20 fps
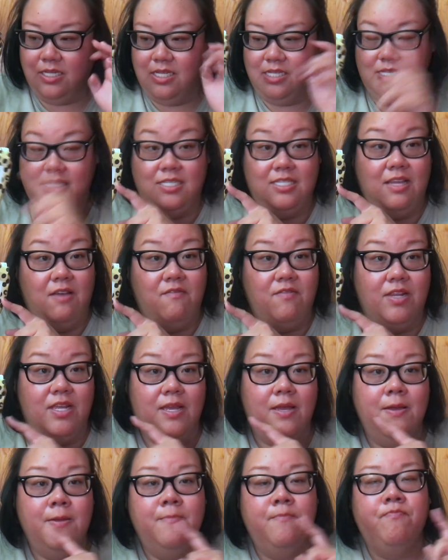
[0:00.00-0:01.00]
this is
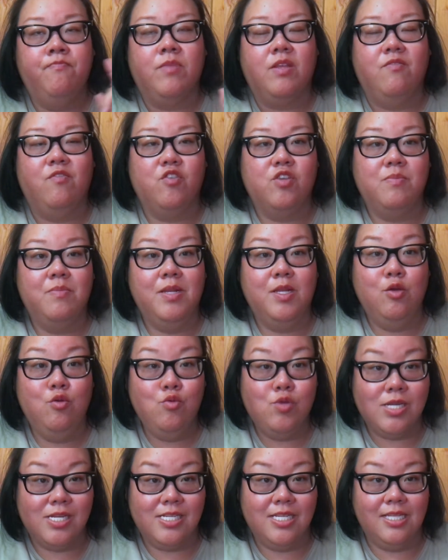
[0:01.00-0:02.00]
70. If you're somebody who
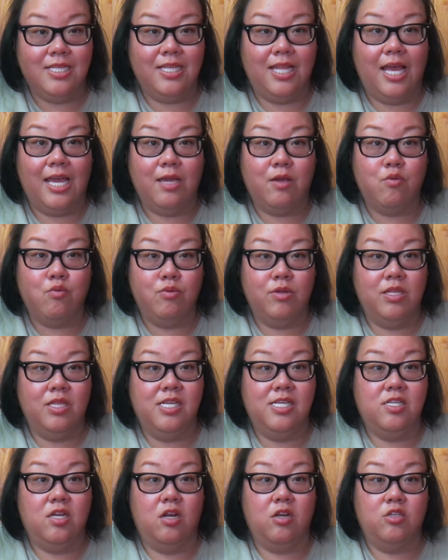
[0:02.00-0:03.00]
doesn't like
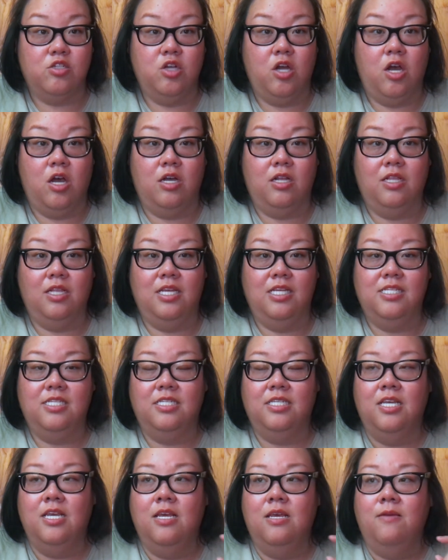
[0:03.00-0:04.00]
really dark
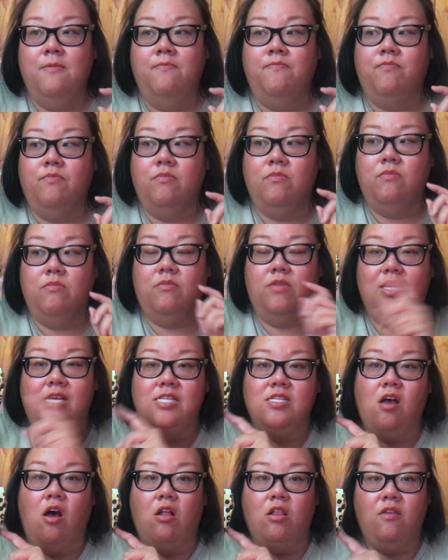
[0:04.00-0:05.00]
chocolates,
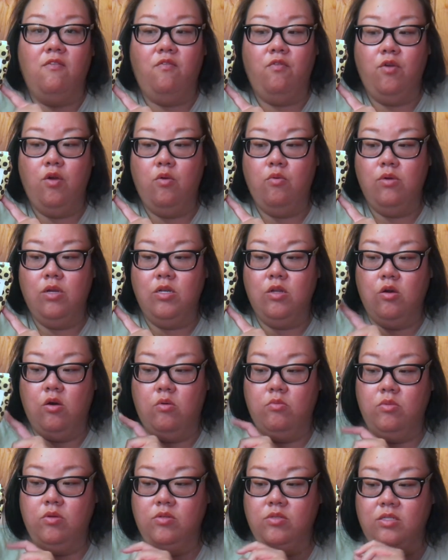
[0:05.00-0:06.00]
this olive oil one
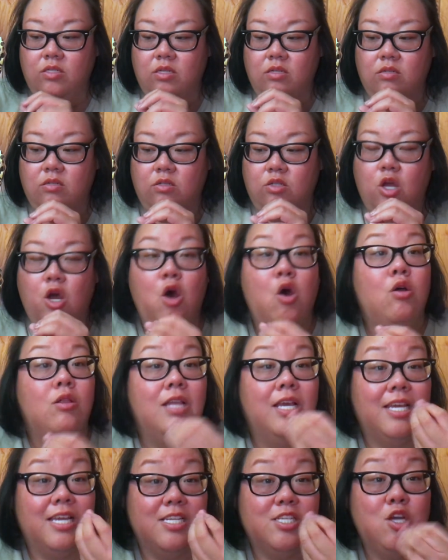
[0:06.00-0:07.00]
almost
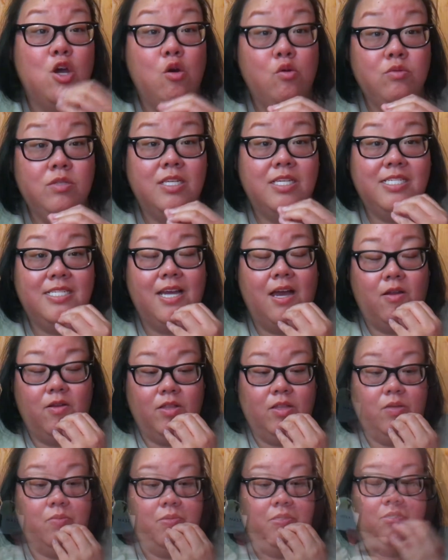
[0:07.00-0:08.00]
it tones it down a
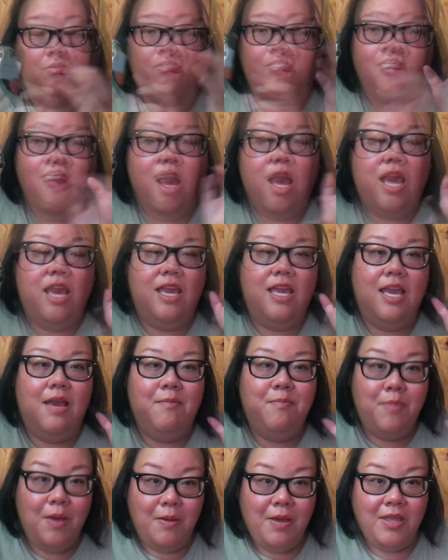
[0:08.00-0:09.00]
little bit, so it tastes more
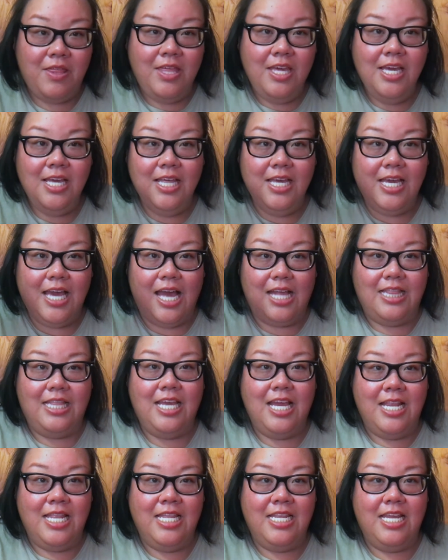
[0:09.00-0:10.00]
like. I think like at
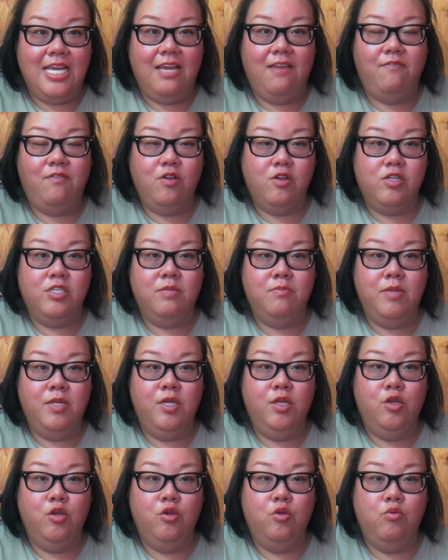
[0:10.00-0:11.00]
the end of the day, if you're
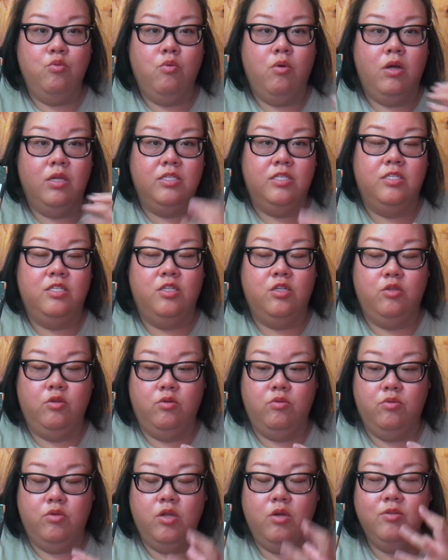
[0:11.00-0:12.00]
somebody who
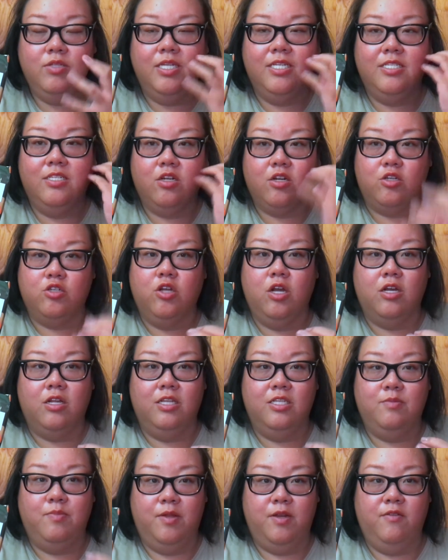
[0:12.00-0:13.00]
knows that dark
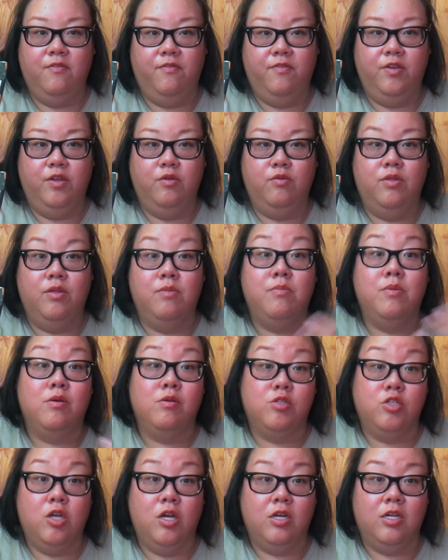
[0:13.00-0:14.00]
chocolate is better for you than
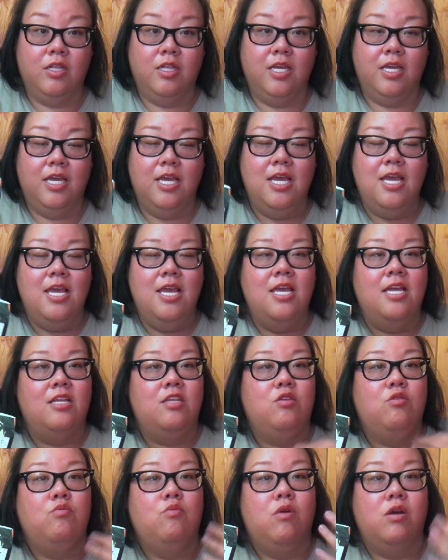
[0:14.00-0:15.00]
milk chocolate,
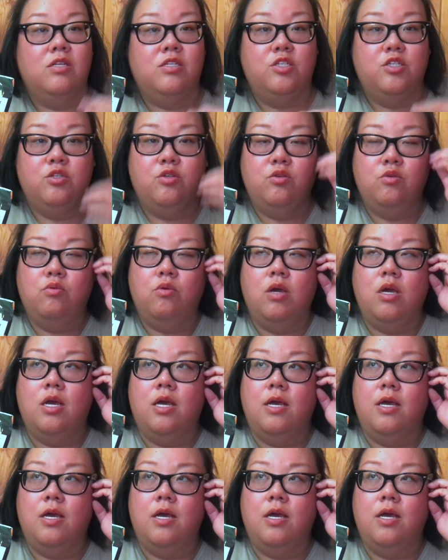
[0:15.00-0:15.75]
and you want to